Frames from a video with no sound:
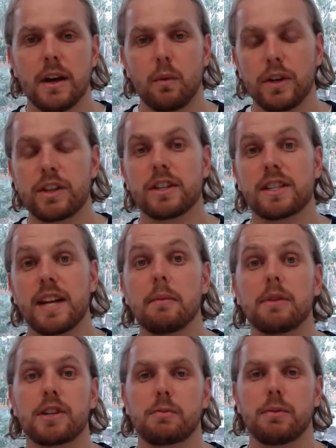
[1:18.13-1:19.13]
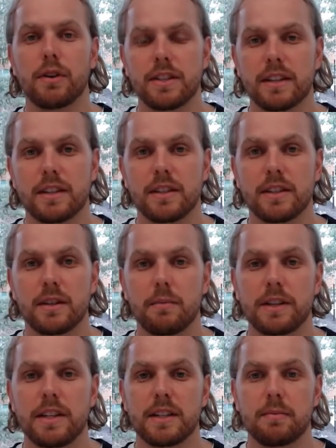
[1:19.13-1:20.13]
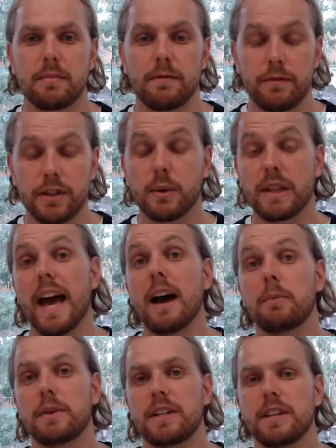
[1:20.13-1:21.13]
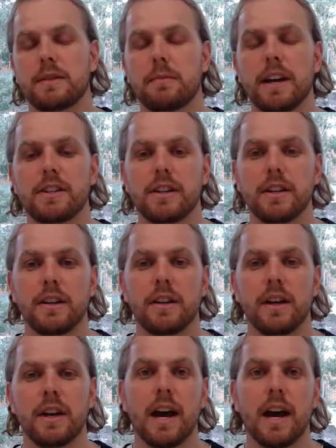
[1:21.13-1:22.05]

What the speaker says: which established processes to allow participation